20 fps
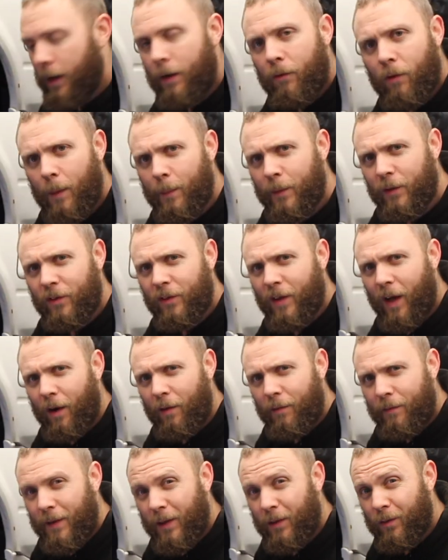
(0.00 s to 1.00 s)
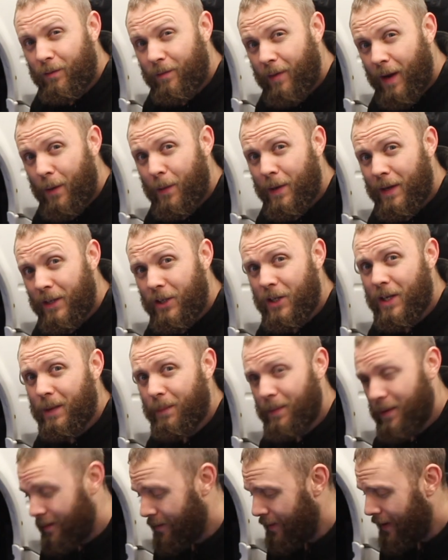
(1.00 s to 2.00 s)
grab yourself this very
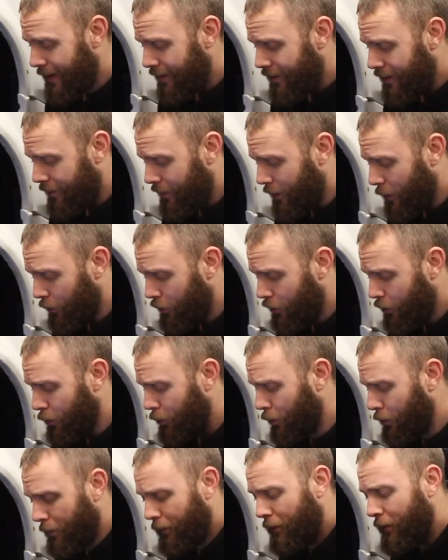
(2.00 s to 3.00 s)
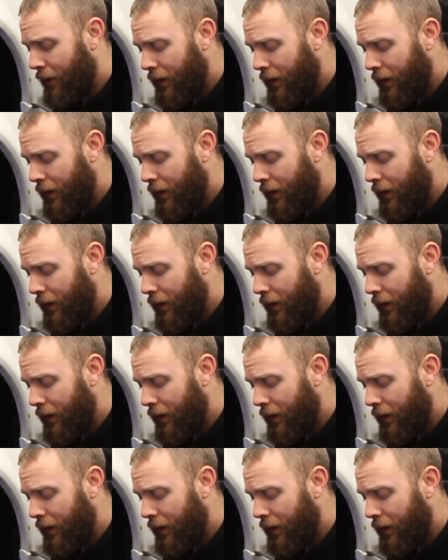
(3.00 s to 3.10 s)
cheap and effective little tool.